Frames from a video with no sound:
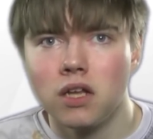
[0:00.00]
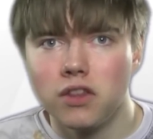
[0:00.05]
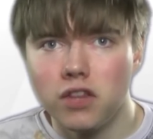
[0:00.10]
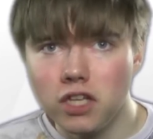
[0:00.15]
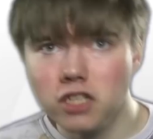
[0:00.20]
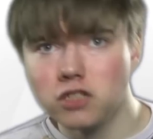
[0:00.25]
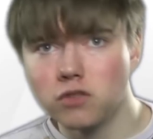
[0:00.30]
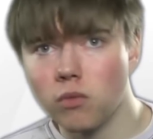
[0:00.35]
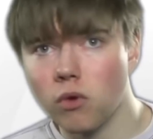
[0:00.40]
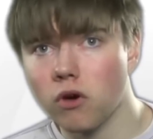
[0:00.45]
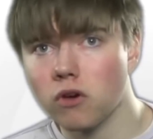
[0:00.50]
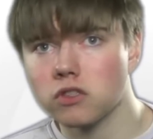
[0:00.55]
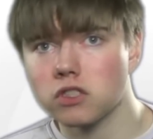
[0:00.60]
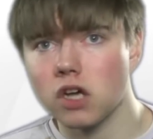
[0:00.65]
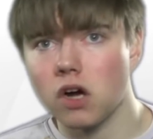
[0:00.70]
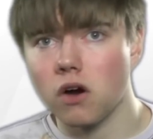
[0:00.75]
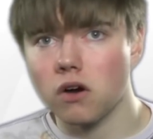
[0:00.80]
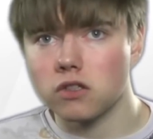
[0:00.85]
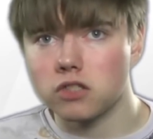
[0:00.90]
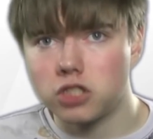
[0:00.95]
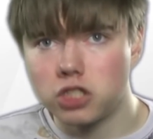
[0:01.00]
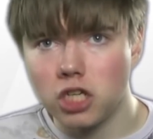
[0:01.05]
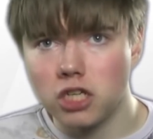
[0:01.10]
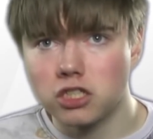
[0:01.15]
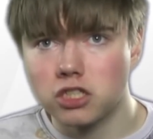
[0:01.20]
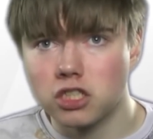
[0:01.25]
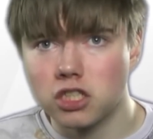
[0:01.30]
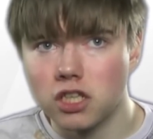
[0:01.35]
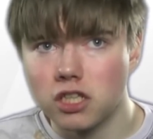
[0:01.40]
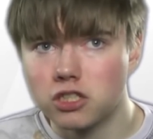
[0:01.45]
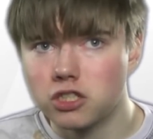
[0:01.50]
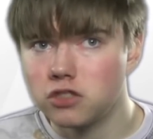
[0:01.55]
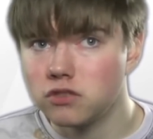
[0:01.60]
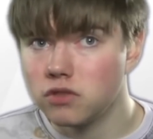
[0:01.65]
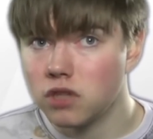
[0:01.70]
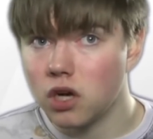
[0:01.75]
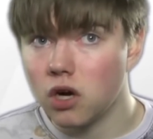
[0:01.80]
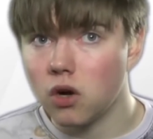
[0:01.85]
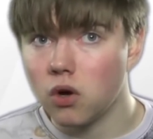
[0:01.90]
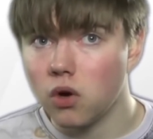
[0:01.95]
These words are just to let you
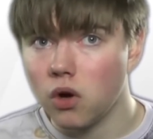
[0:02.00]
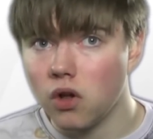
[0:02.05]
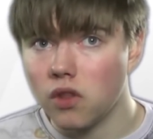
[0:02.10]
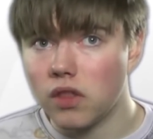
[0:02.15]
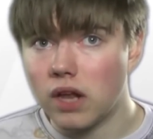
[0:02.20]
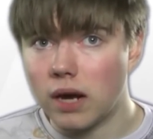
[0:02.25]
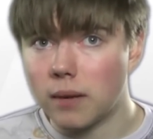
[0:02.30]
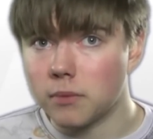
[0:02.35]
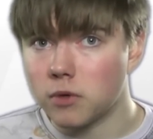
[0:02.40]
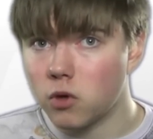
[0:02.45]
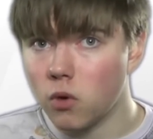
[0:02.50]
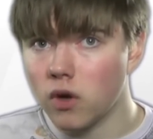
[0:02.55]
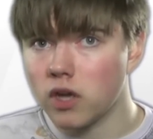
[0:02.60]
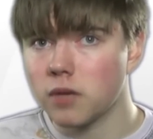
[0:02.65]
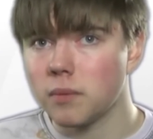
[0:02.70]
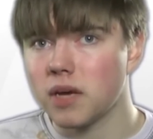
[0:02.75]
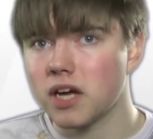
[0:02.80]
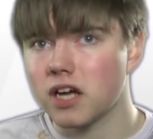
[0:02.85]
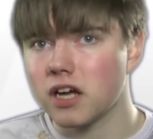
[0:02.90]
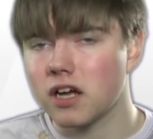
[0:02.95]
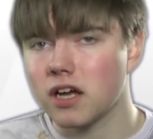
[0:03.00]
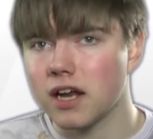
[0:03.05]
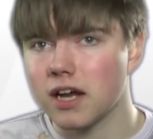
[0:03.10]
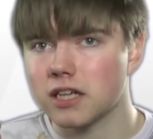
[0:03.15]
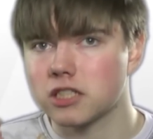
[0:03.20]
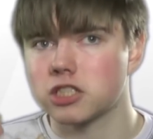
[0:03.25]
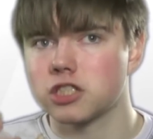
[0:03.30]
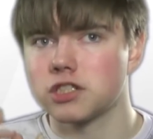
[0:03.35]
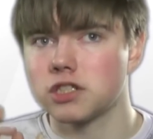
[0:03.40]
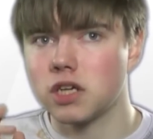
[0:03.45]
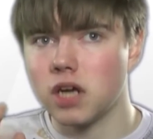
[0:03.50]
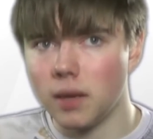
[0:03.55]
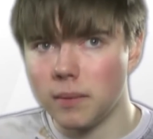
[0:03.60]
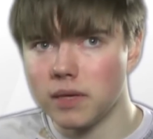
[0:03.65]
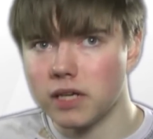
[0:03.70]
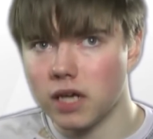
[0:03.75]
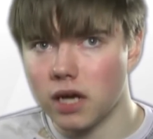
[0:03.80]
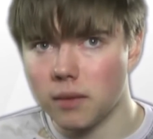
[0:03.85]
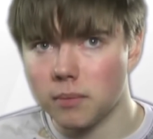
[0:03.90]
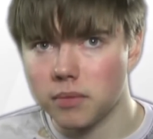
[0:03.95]
know that I'm going to make a connection
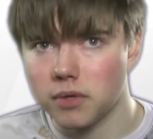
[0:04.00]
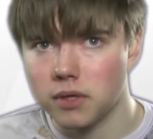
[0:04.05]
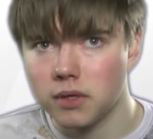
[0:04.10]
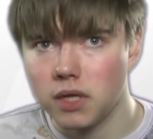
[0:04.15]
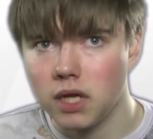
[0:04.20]
coming up.